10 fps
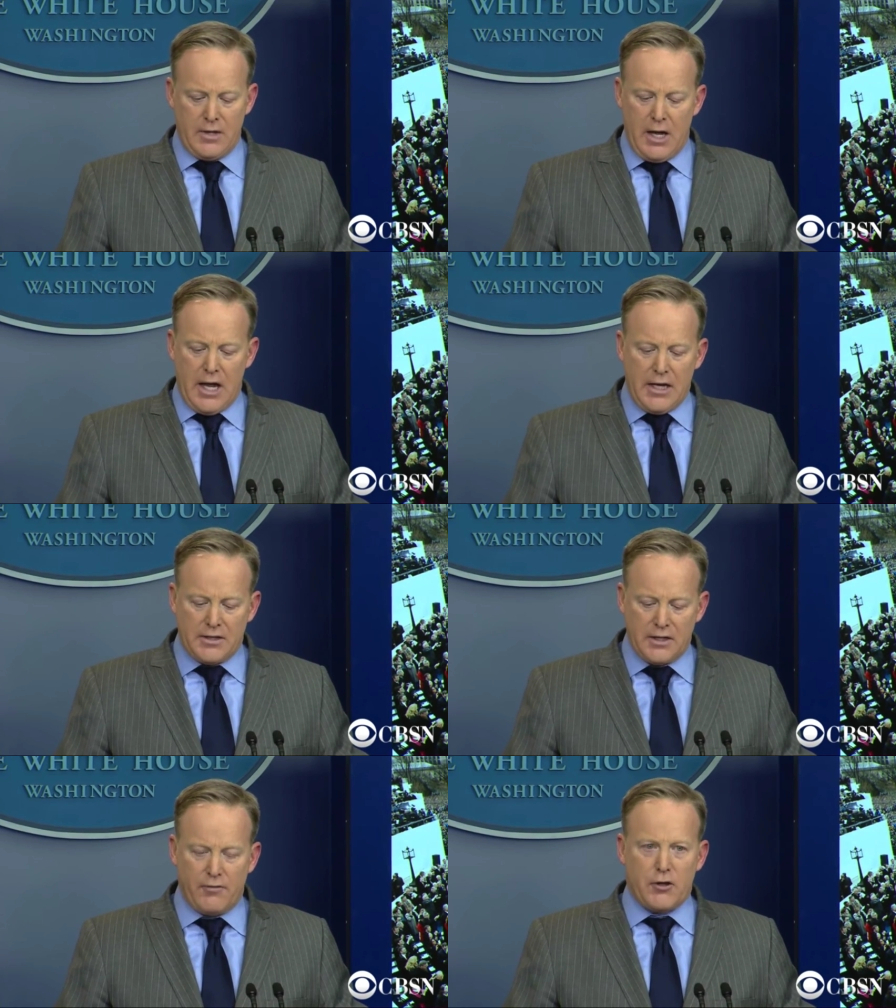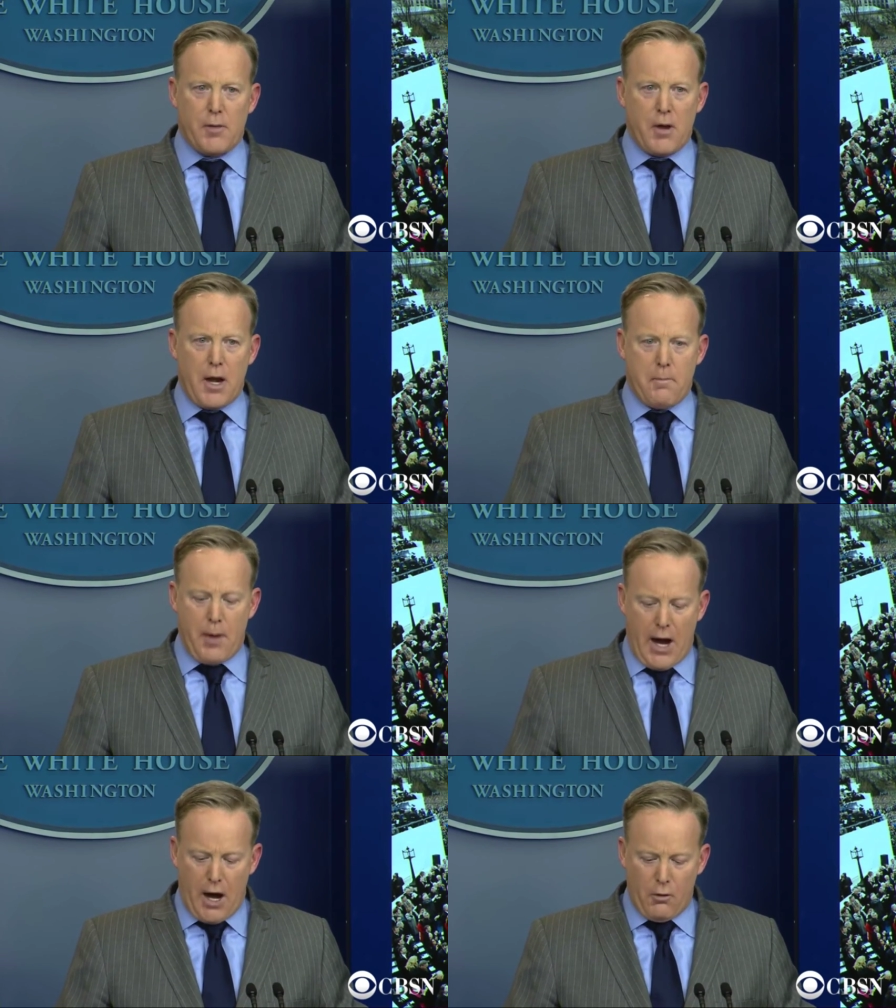and he delivered them an
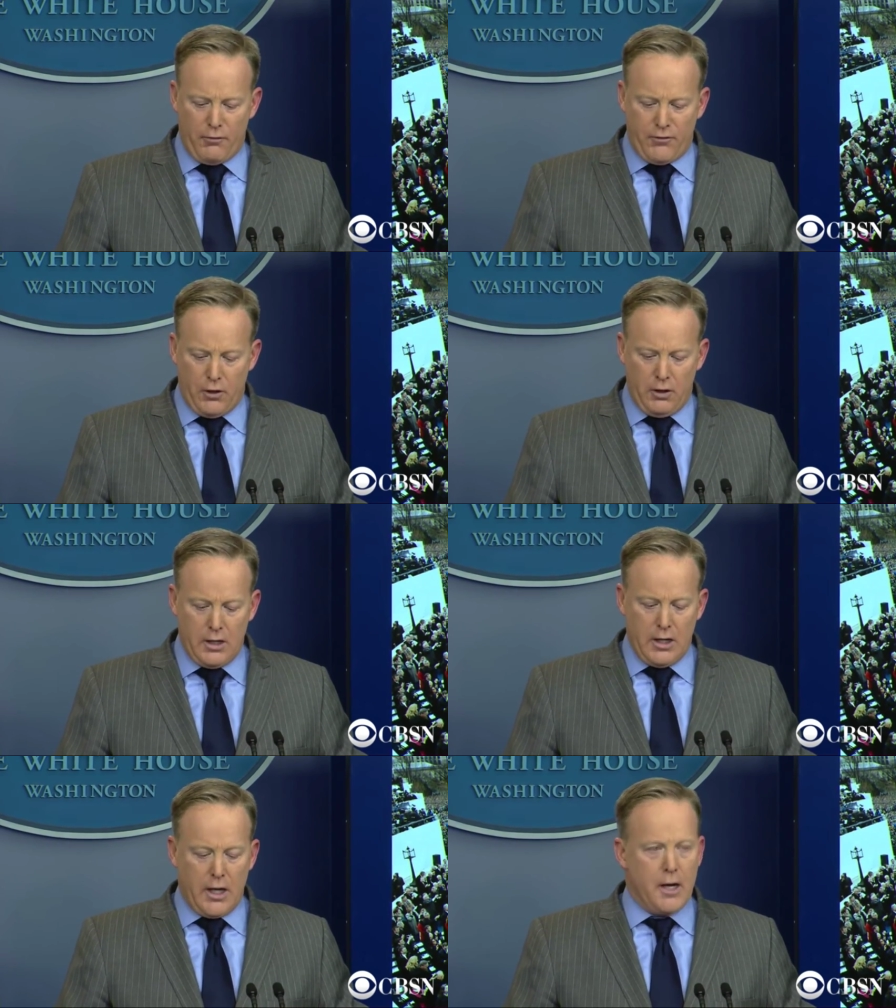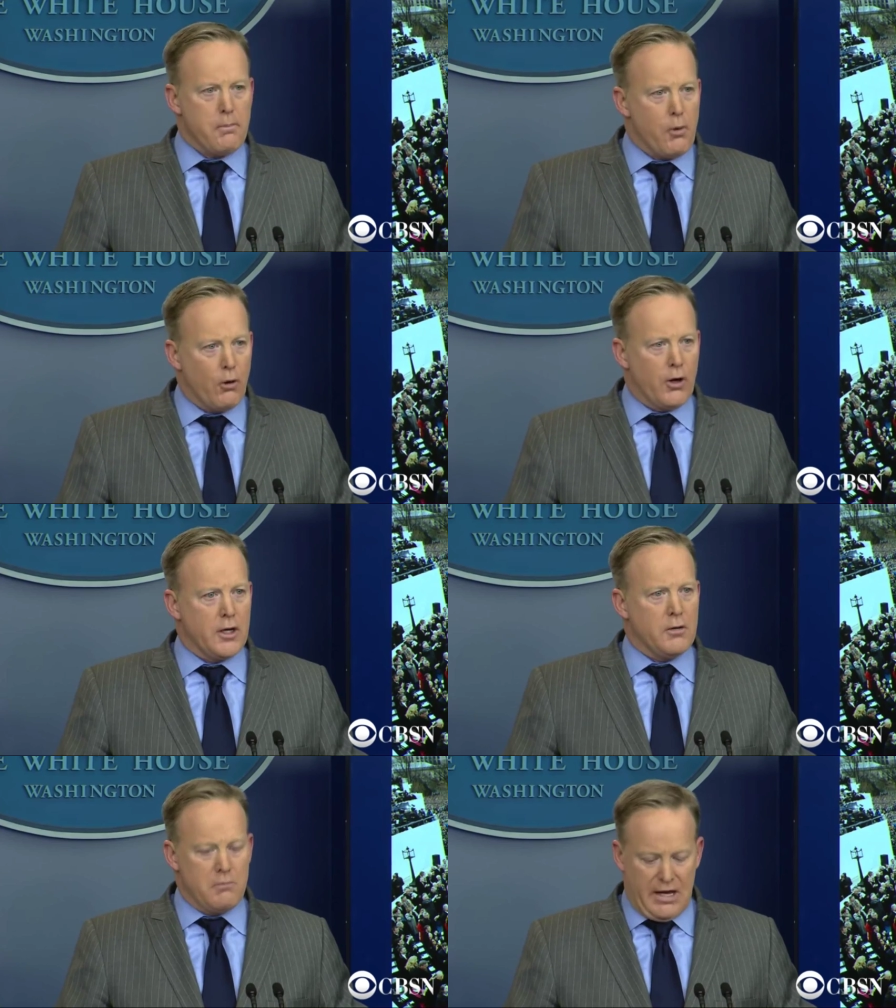powerful and
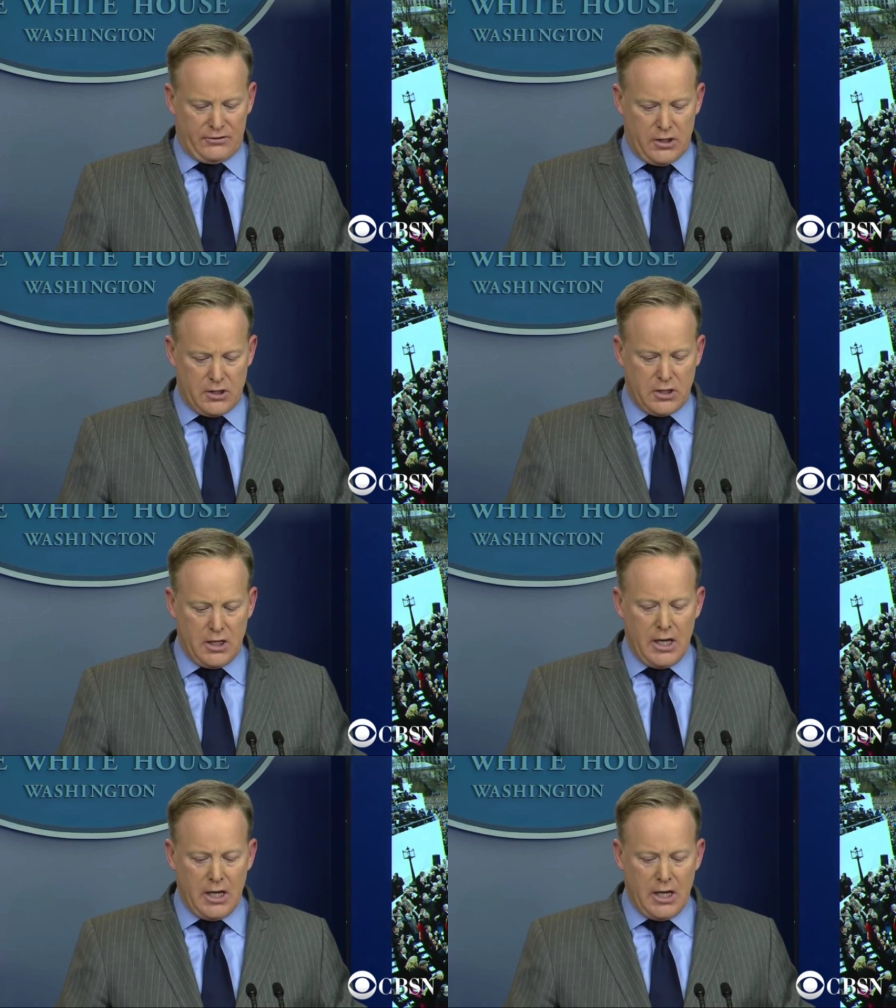important message.